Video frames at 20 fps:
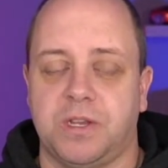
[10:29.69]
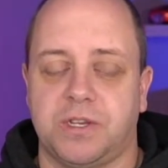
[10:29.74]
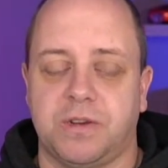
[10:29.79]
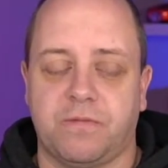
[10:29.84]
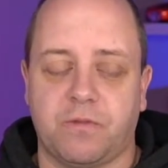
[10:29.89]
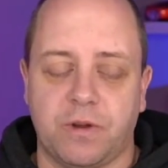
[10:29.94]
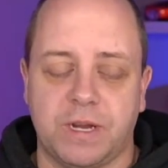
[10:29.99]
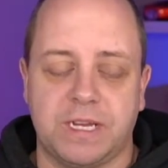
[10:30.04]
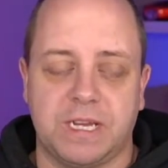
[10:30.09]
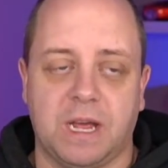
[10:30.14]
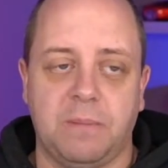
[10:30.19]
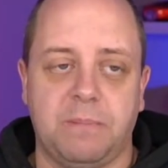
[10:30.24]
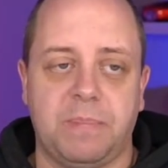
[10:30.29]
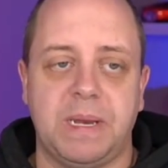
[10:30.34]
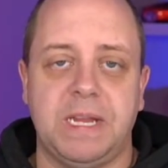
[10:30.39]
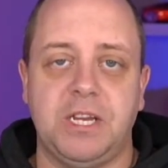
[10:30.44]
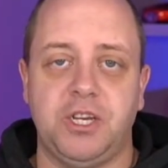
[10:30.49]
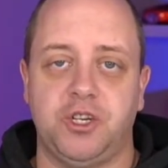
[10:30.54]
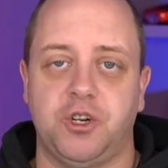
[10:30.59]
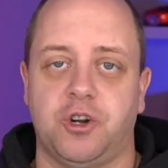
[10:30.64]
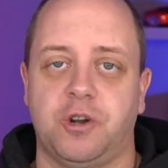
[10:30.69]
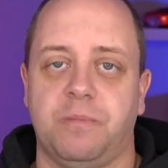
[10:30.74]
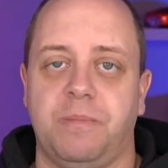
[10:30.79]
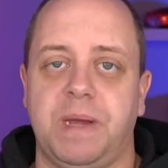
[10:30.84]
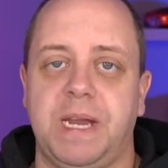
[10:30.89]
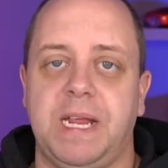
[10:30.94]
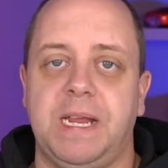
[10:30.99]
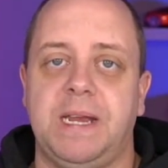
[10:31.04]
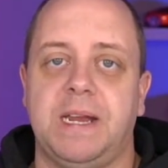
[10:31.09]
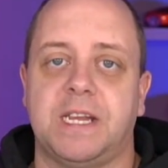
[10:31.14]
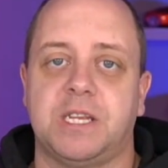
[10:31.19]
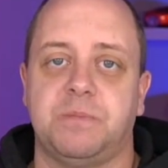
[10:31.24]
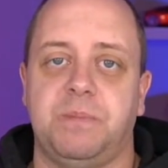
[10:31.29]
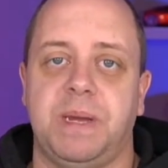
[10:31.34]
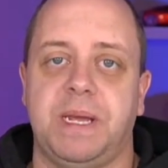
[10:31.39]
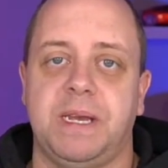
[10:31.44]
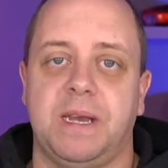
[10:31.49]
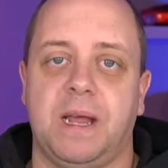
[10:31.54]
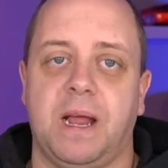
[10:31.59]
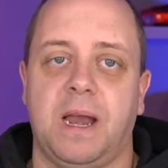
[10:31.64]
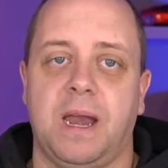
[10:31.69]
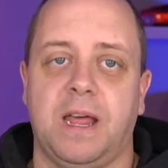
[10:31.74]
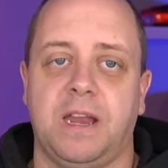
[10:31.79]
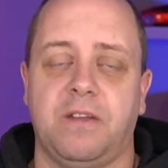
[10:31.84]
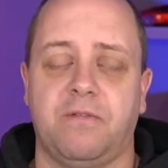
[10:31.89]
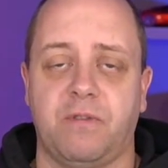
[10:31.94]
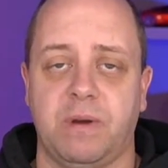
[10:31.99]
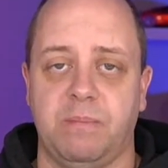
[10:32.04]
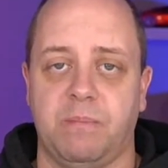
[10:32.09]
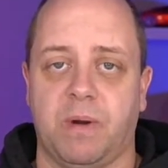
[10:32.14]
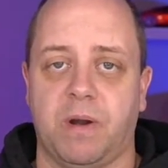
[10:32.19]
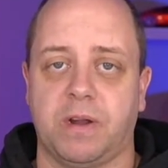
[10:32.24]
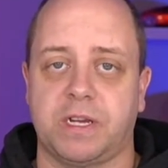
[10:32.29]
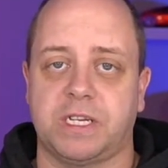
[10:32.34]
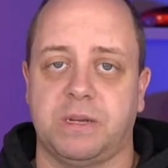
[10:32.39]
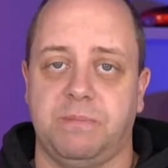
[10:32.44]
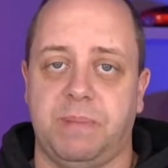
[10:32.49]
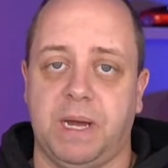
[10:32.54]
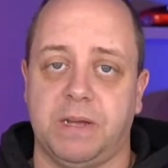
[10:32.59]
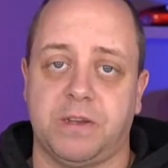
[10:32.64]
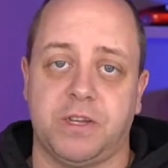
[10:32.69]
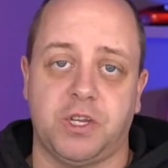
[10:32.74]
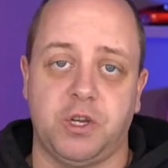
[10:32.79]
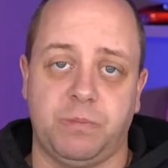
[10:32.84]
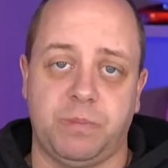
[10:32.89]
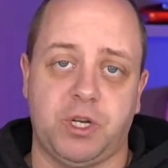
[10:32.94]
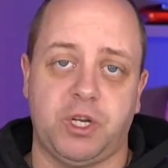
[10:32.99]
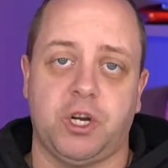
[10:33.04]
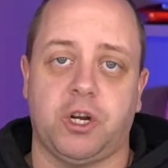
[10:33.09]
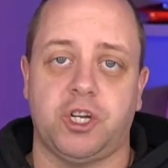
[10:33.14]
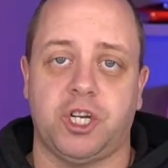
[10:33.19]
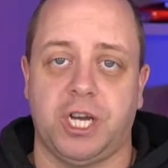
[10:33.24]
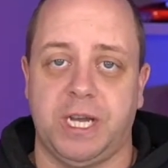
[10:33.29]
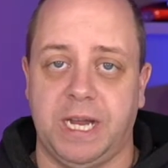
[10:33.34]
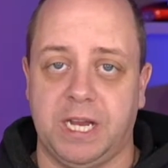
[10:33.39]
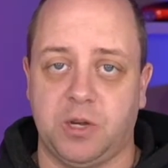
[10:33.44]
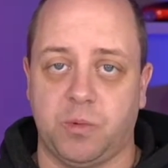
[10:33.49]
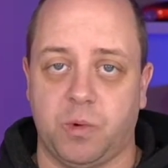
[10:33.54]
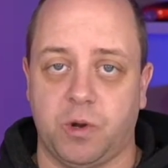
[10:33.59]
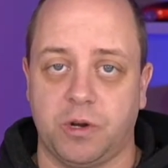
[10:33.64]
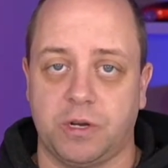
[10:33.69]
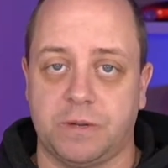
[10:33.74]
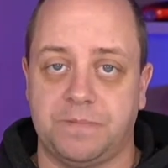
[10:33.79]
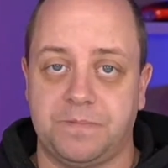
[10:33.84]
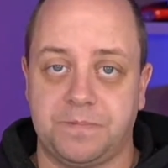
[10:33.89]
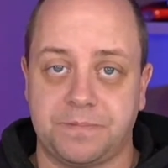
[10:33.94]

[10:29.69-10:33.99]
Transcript: So for example, in Germany, there's been a lot of remarks about the supercharger network